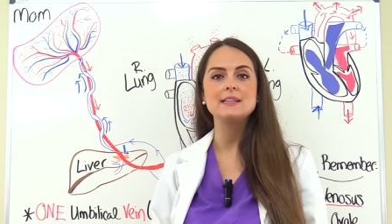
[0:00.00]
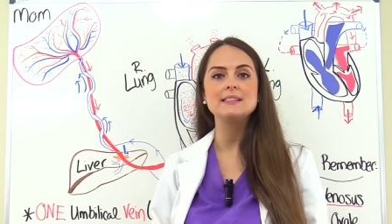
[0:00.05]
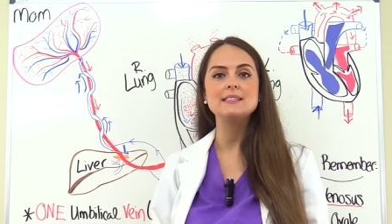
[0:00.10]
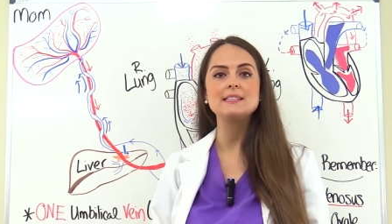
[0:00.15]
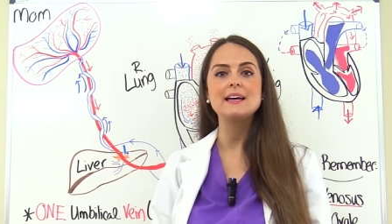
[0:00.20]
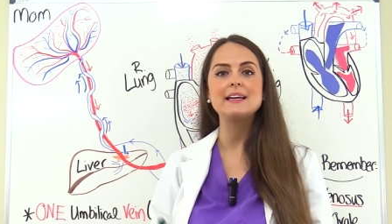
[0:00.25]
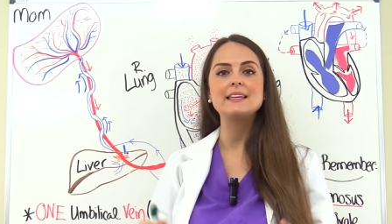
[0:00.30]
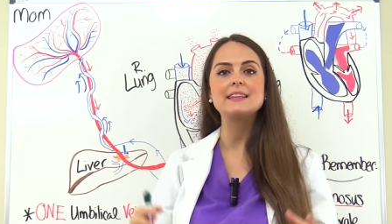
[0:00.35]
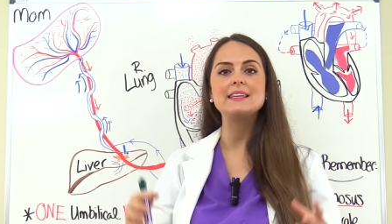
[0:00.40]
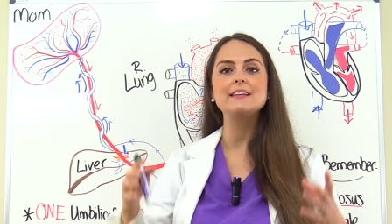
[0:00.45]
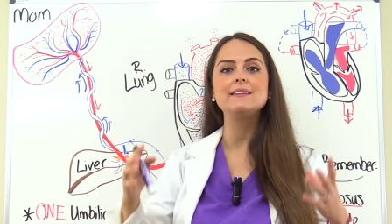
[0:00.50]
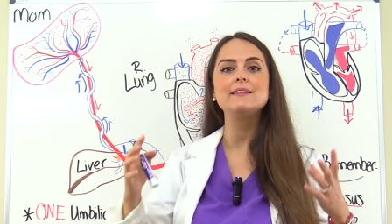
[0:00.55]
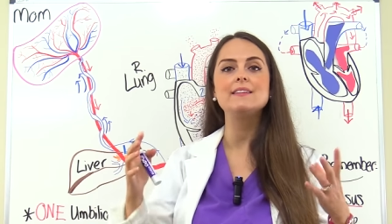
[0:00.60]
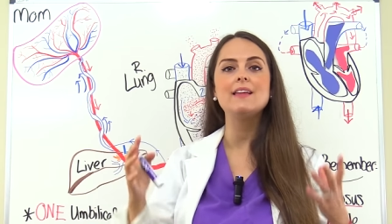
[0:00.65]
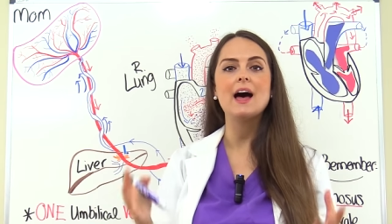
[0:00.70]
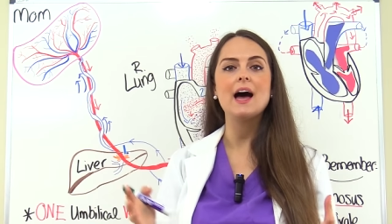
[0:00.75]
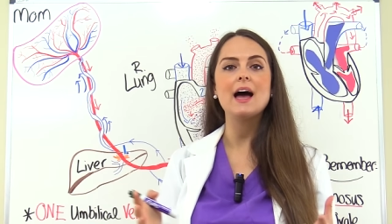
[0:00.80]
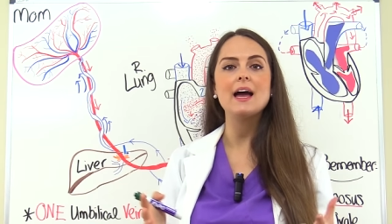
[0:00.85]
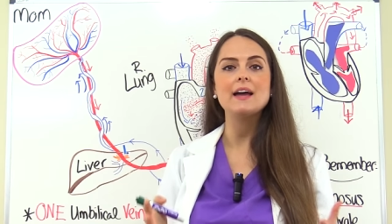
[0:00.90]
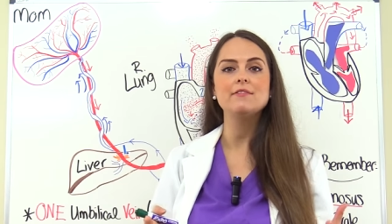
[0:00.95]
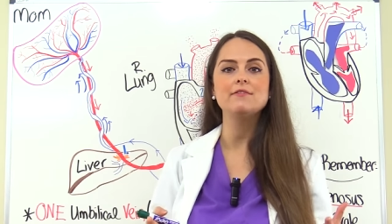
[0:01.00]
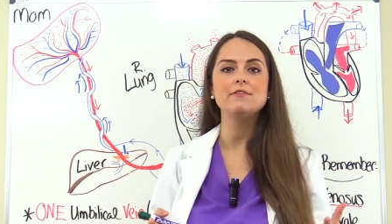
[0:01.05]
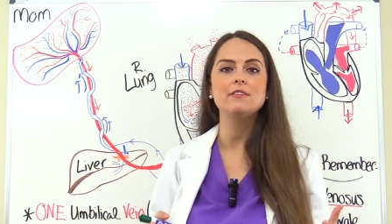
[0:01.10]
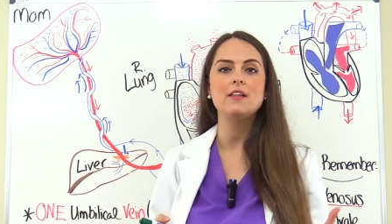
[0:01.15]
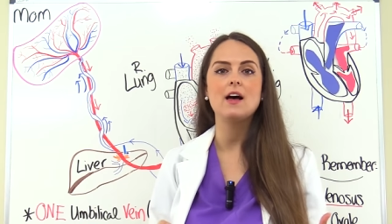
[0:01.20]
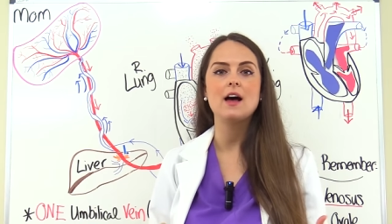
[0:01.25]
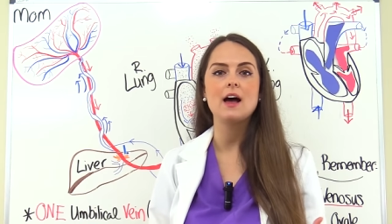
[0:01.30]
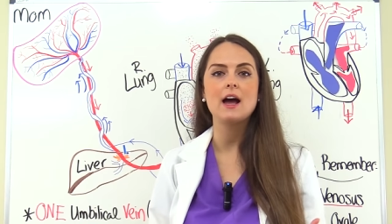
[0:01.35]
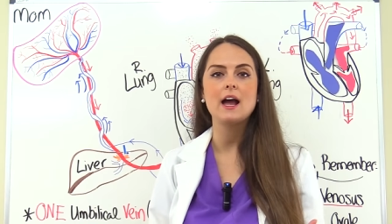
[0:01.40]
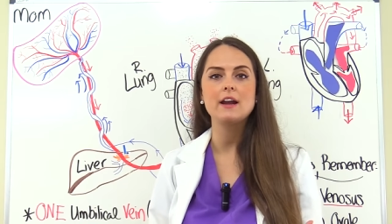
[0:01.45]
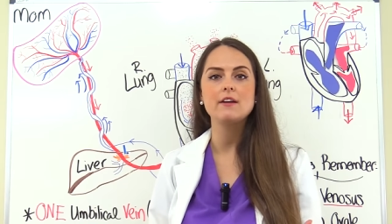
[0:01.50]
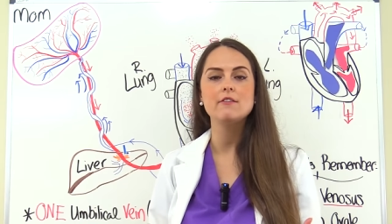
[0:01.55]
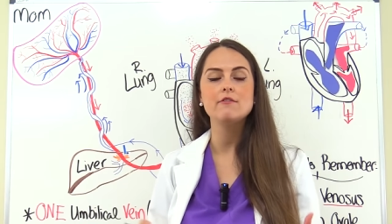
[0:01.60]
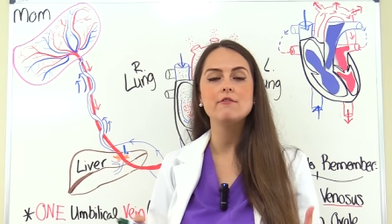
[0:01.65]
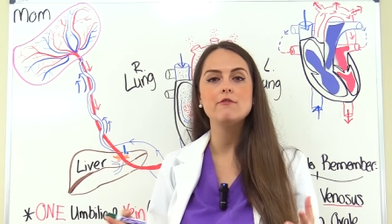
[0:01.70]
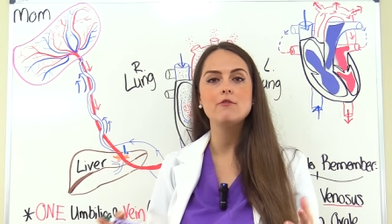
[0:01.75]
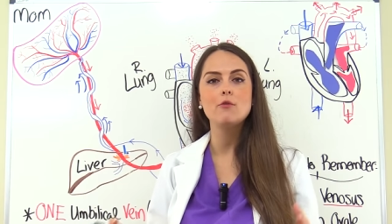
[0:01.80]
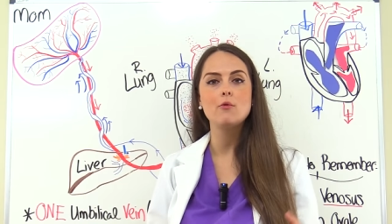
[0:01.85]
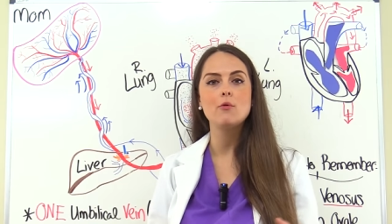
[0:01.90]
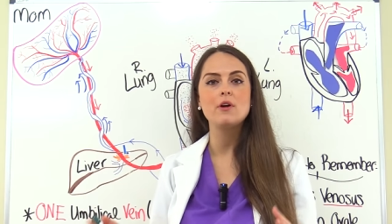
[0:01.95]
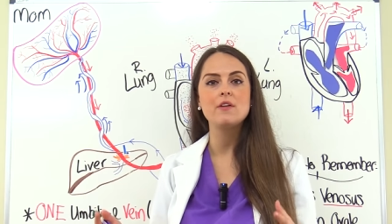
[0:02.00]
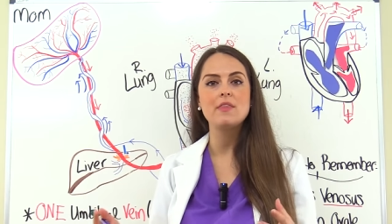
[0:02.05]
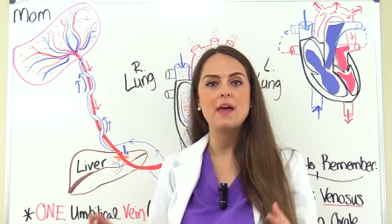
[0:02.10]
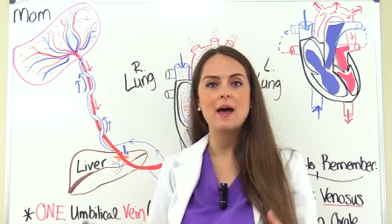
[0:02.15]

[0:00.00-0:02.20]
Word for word: is like the lifeline for